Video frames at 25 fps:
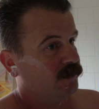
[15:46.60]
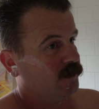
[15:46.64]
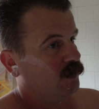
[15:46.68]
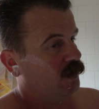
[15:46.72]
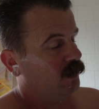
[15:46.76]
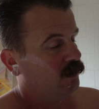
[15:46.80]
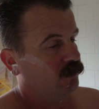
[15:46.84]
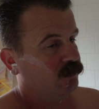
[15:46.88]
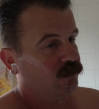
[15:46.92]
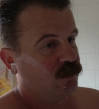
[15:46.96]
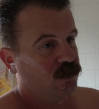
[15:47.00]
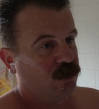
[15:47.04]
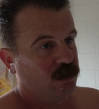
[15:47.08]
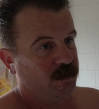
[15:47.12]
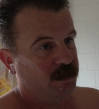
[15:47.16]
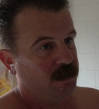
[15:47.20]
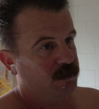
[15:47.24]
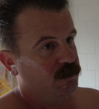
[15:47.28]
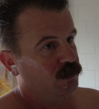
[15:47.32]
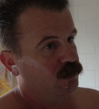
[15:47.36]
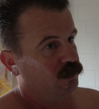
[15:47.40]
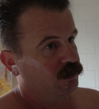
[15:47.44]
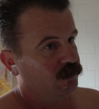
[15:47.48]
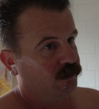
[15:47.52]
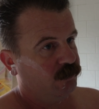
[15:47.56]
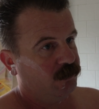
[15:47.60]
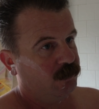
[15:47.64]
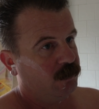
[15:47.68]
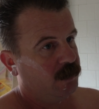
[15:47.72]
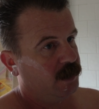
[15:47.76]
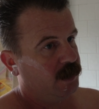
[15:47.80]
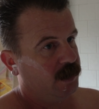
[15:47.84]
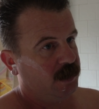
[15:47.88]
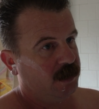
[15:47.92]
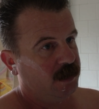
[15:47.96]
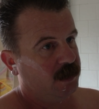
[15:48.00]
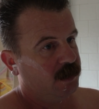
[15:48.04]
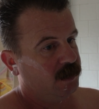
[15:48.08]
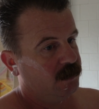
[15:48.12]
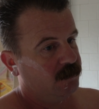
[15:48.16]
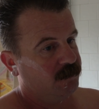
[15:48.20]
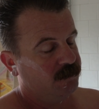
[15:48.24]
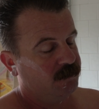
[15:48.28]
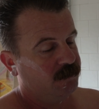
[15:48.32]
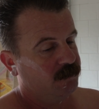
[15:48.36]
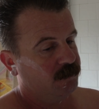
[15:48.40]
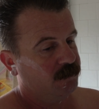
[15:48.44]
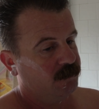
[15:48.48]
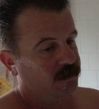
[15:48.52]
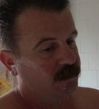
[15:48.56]
It's got to be more than 20 now.
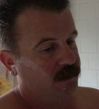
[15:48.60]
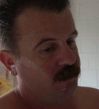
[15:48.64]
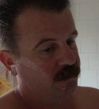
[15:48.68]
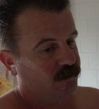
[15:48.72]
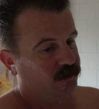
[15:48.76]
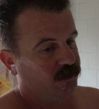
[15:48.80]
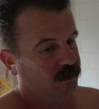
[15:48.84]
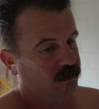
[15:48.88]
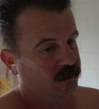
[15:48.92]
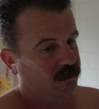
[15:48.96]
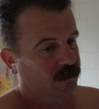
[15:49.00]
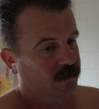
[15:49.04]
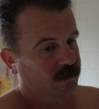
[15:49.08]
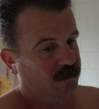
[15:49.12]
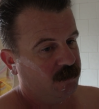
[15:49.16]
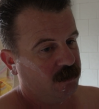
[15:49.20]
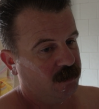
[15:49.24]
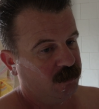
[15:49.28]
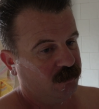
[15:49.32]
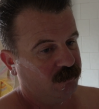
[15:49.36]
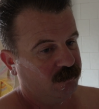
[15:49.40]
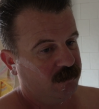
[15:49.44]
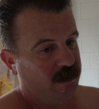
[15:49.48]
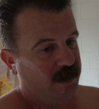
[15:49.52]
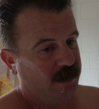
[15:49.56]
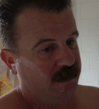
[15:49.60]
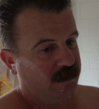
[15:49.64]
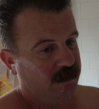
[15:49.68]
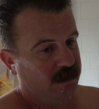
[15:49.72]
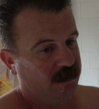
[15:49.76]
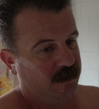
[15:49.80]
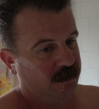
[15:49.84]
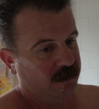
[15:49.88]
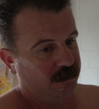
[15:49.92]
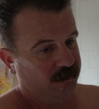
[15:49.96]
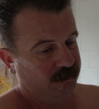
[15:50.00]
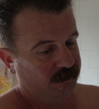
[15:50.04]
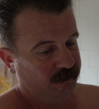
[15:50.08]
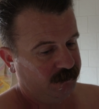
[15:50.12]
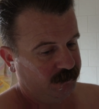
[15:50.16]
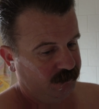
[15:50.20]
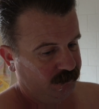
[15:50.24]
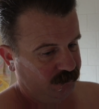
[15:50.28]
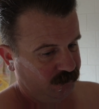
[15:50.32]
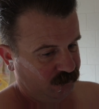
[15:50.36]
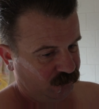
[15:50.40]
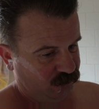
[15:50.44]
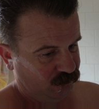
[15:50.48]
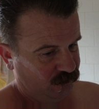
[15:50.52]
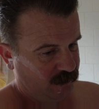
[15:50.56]
I've sold the first
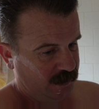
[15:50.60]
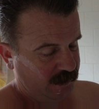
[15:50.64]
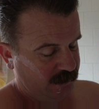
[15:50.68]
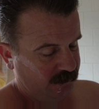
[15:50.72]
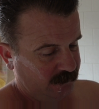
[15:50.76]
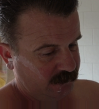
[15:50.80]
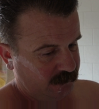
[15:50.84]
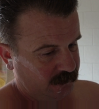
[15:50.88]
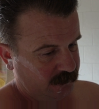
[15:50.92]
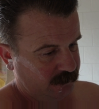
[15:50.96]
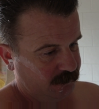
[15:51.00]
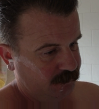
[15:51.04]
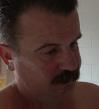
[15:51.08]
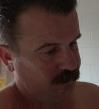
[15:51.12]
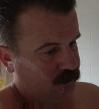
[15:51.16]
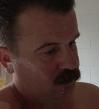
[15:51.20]
straight to,